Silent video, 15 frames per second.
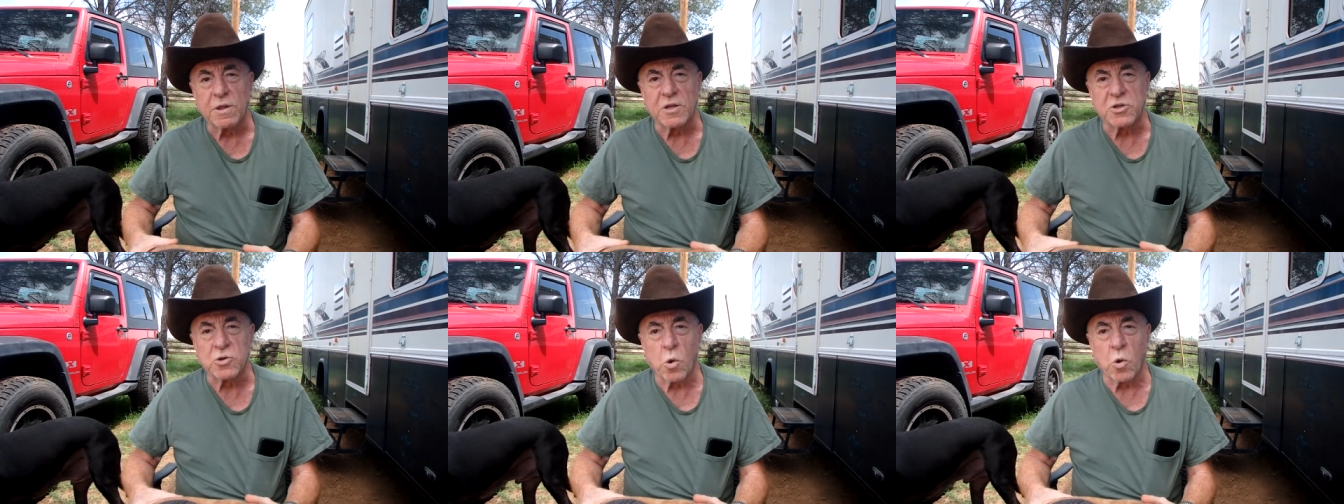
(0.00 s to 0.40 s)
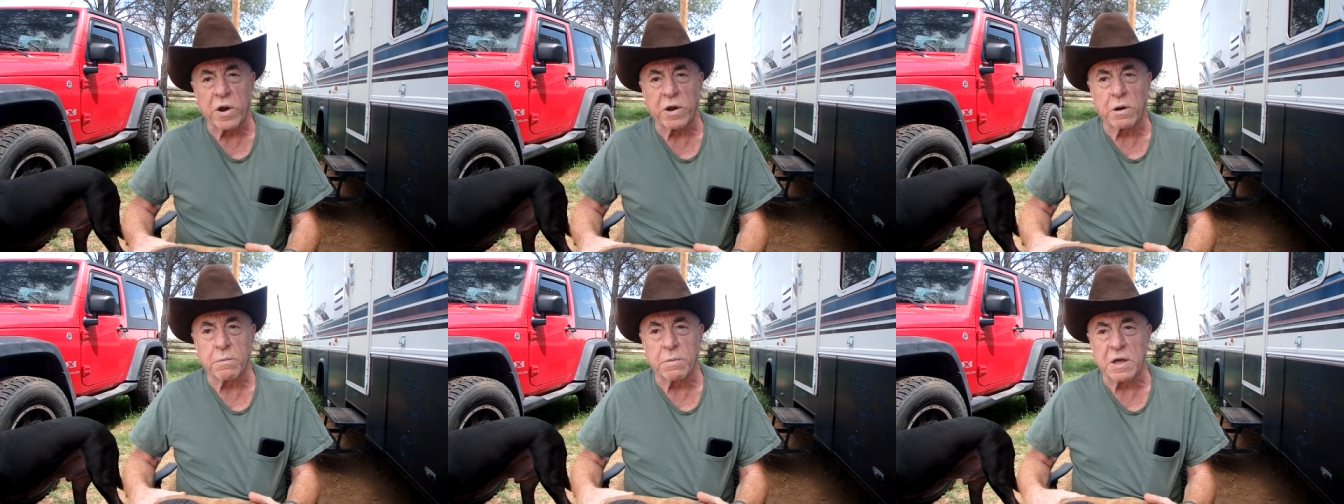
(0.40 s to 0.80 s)
that's
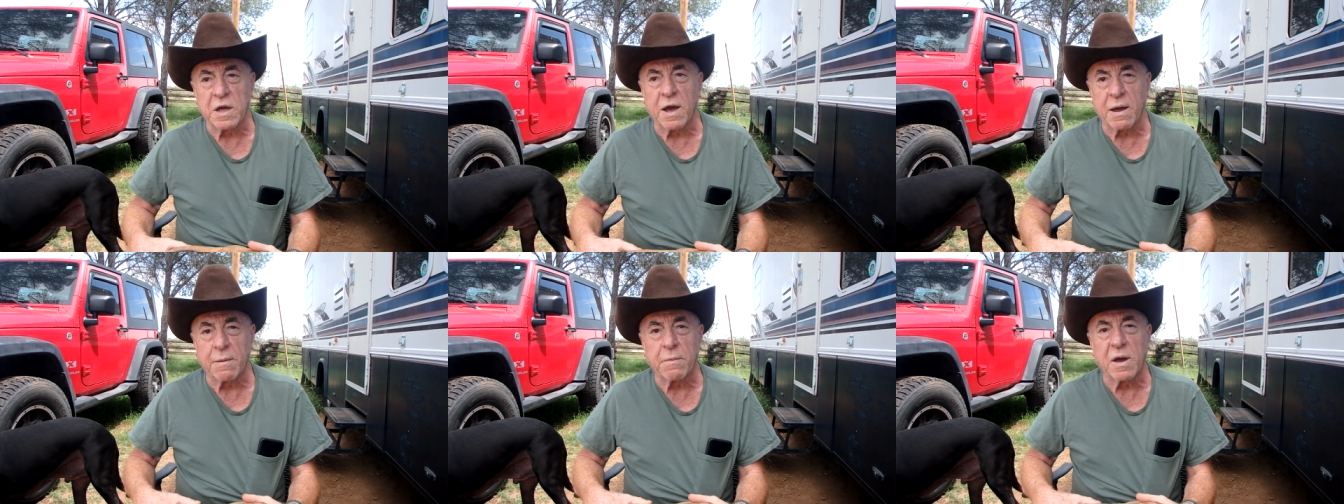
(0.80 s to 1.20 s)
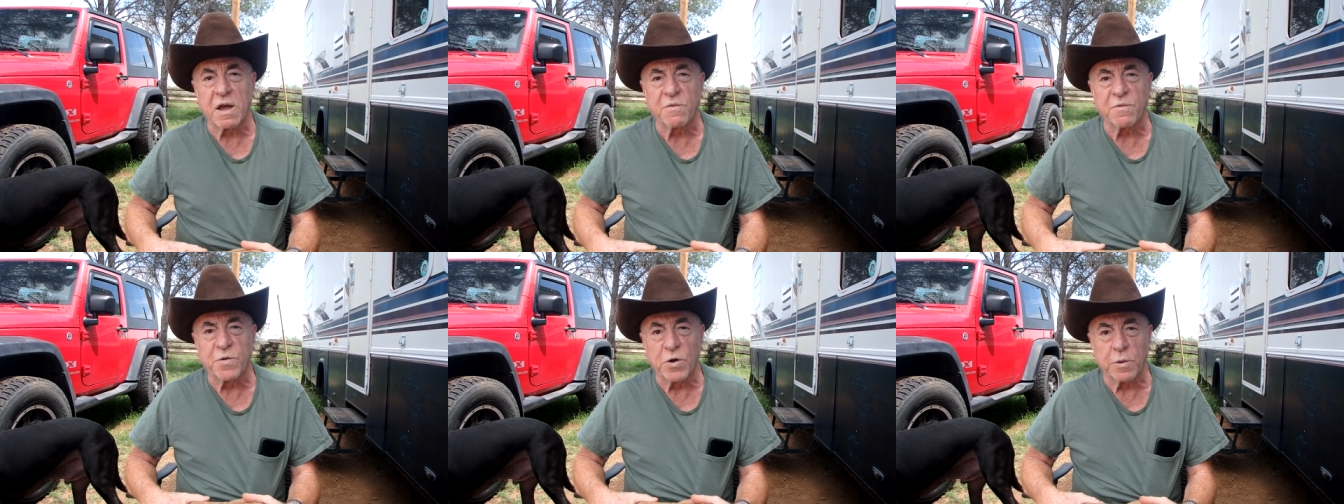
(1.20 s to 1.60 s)
going to be on
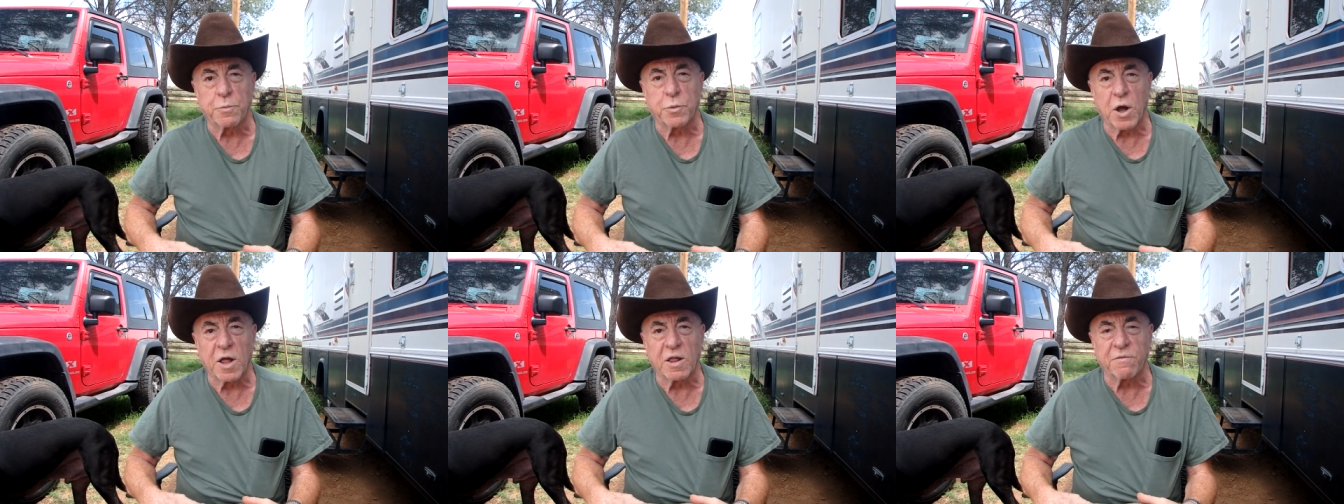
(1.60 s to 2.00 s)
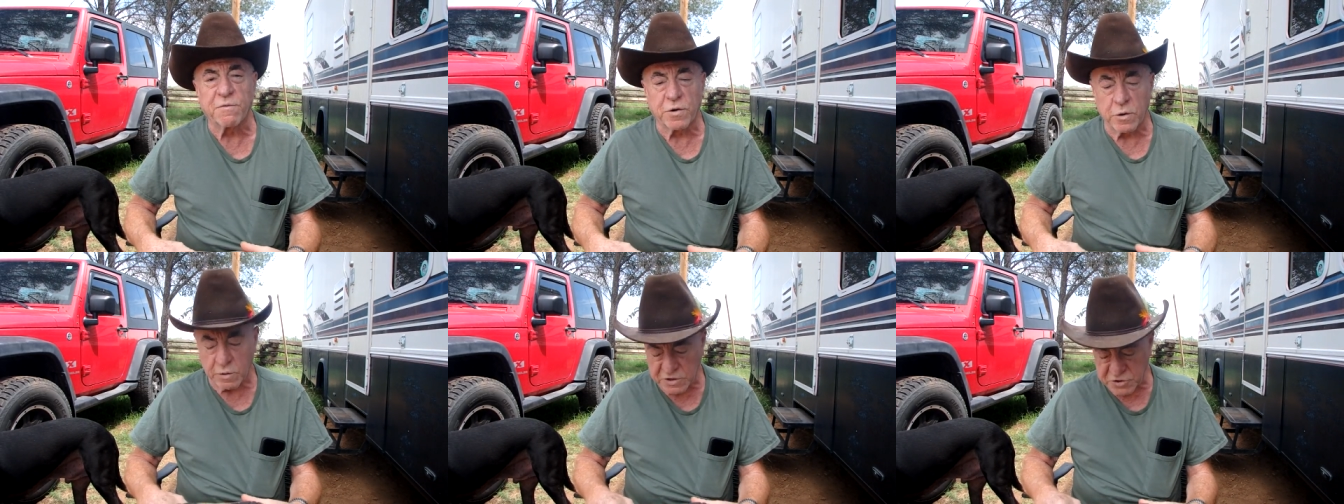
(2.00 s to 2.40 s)
my foot probably for the